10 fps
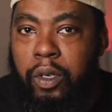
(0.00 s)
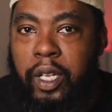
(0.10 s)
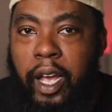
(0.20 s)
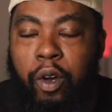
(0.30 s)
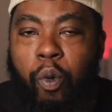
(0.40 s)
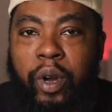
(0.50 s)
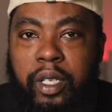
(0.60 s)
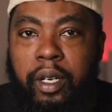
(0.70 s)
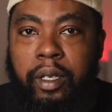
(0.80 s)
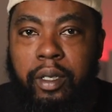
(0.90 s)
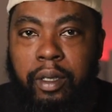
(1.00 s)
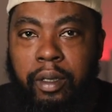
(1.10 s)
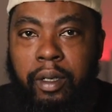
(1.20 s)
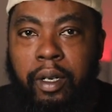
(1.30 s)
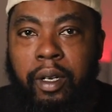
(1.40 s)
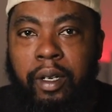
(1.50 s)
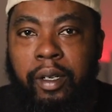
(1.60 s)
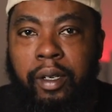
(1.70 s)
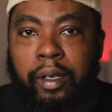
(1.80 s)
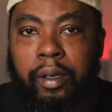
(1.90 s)
Is that a coincidence?
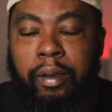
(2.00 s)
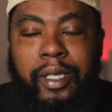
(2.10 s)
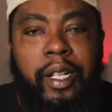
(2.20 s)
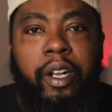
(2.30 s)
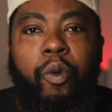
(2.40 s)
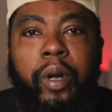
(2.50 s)
That's not a